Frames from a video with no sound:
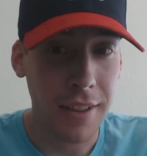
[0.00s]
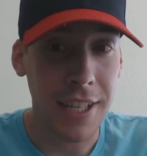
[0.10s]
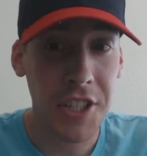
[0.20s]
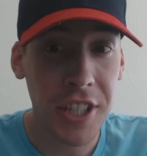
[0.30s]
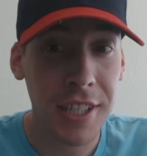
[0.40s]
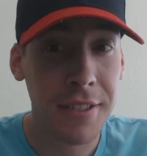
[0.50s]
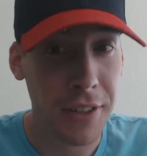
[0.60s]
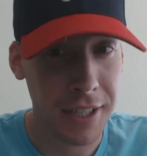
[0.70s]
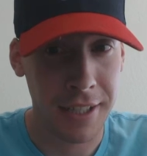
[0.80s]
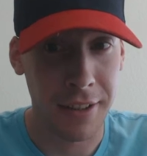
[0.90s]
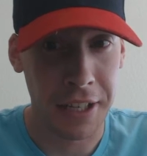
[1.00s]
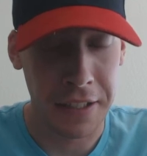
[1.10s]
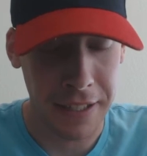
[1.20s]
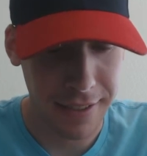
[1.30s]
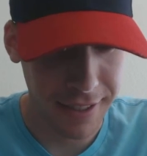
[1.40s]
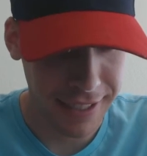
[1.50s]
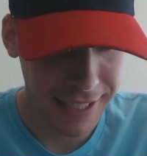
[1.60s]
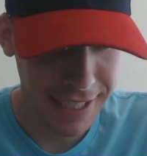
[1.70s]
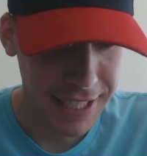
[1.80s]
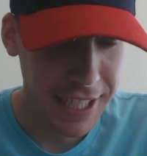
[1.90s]
This shit is fucking hilarious. Look at
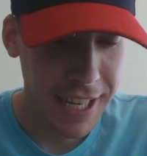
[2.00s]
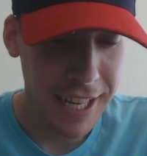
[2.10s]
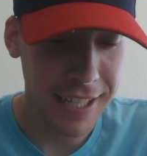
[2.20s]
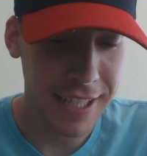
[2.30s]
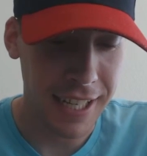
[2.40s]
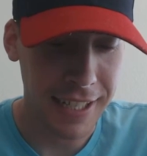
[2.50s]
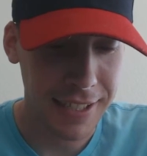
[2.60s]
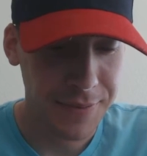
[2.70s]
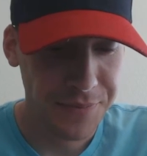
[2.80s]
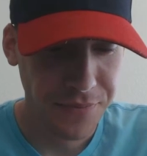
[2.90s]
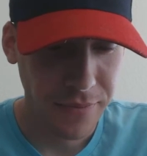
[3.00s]
this. It says,